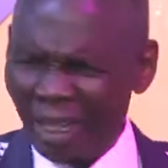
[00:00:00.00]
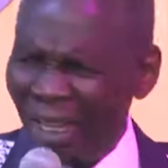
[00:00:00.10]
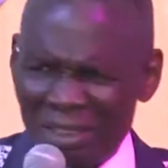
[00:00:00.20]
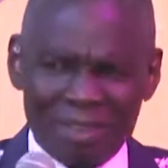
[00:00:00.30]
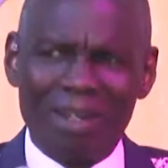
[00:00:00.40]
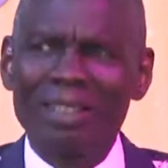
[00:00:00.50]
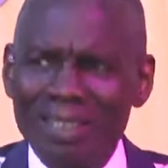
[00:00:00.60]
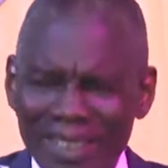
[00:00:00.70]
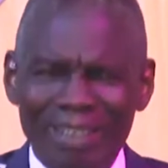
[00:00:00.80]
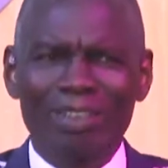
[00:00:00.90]
It's
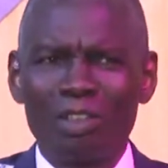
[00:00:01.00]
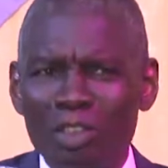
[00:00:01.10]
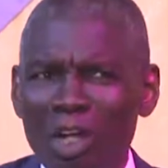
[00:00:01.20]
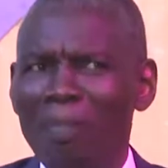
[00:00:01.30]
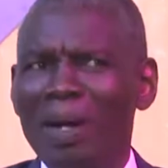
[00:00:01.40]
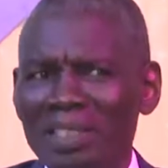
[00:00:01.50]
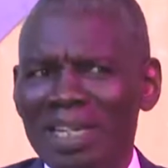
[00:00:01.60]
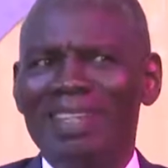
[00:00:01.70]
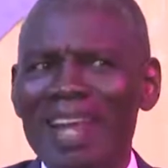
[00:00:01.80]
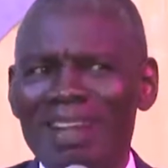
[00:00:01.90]
not so much
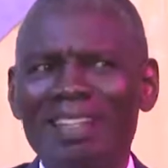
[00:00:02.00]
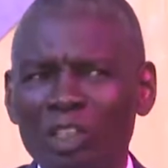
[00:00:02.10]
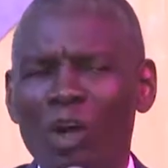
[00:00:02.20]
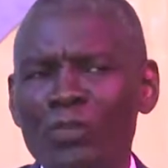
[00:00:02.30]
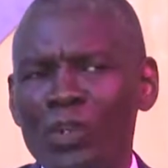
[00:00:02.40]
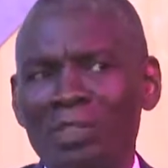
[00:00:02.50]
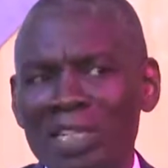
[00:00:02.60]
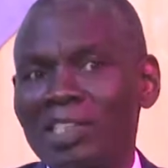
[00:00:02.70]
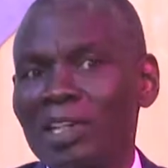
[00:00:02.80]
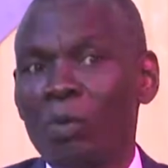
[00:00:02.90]
a direct
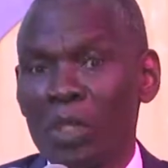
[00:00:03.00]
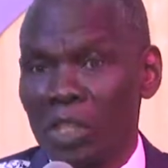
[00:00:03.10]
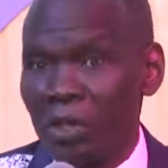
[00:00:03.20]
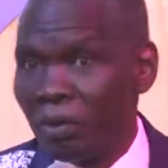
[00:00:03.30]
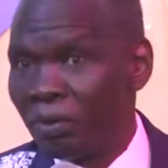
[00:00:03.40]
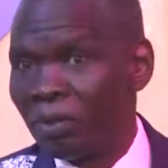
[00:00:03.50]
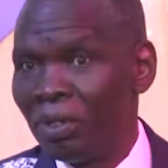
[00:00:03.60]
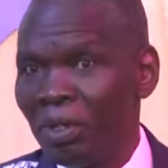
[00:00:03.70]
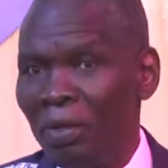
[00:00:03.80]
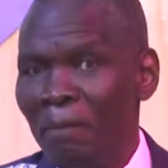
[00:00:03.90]
confrontation with
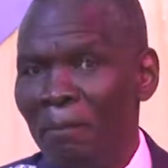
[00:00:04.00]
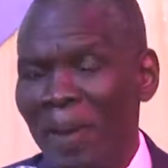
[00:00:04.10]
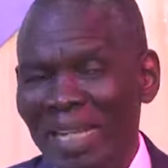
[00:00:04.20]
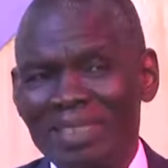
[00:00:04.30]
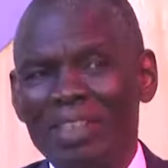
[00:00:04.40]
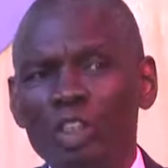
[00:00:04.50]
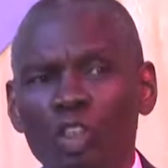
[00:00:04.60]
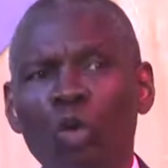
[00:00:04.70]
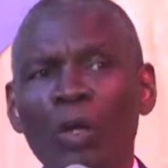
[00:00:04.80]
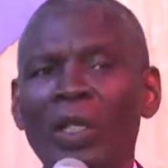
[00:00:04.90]
you,
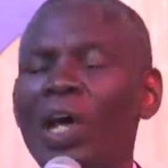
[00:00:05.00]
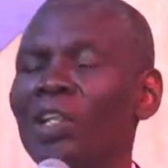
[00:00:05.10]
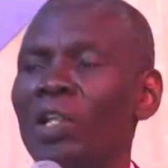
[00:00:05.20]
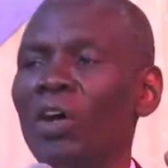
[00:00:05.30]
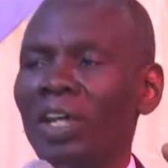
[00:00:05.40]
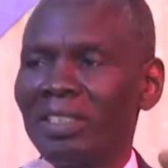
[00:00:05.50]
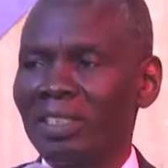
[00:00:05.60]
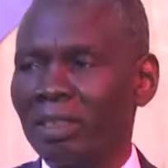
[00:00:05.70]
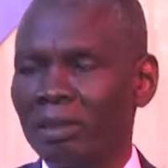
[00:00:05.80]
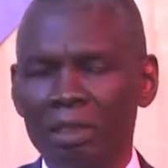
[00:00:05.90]
but you will not know
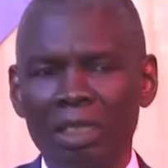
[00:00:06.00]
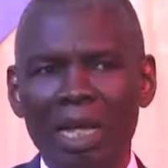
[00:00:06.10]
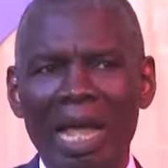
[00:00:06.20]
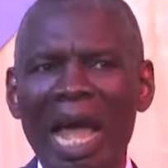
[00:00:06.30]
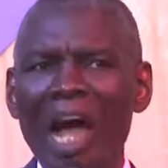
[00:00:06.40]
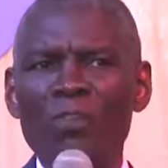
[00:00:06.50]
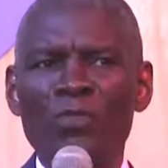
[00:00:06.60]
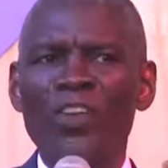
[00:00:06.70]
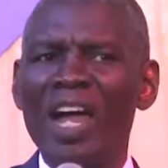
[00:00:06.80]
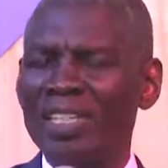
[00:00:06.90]
it
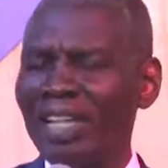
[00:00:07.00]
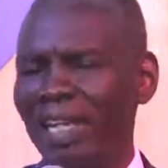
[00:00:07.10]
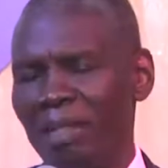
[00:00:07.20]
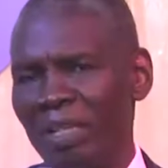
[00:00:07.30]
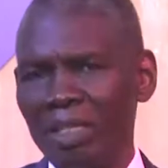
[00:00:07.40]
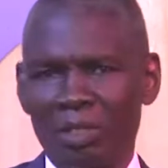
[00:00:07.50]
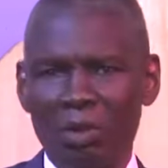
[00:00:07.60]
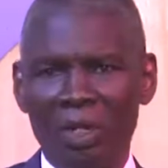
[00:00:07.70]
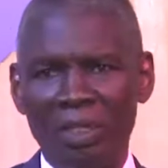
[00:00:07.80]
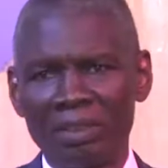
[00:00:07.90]
how far the enemy is
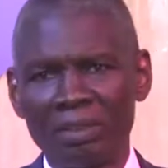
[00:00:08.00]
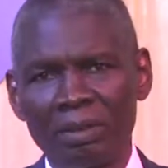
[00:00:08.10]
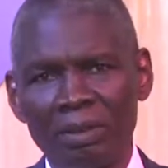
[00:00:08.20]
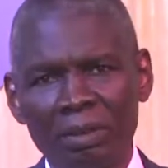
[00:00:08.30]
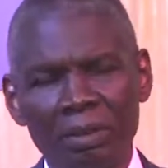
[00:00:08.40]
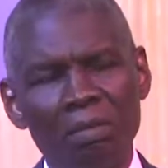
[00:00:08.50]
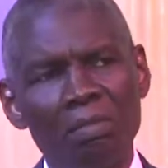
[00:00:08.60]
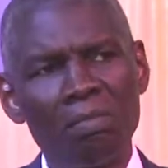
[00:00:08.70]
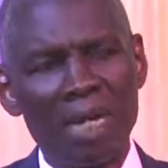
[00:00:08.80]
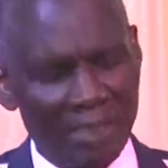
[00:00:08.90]
going
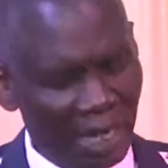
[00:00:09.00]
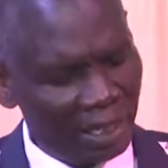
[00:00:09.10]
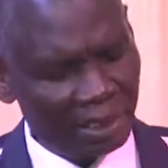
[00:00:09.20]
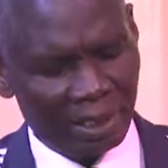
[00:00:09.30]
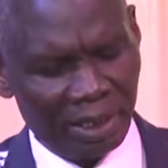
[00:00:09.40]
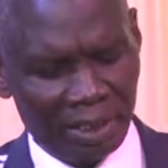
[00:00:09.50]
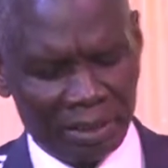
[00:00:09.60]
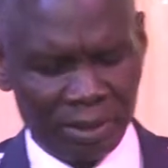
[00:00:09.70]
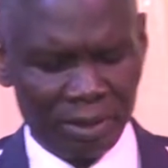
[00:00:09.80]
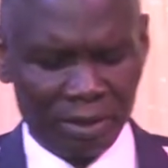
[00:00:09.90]
by
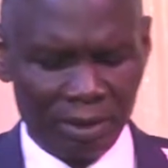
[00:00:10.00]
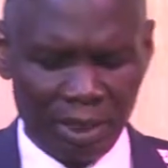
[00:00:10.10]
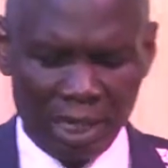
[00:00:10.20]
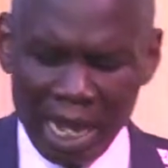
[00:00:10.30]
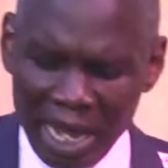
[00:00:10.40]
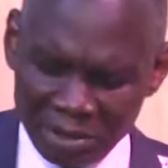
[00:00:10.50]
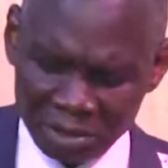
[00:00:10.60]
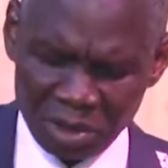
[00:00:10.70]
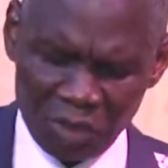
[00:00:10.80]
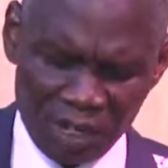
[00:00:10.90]
targeting the
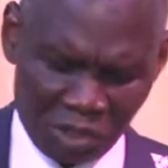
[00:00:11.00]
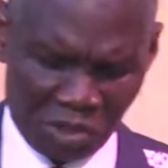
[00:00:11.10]
lives of our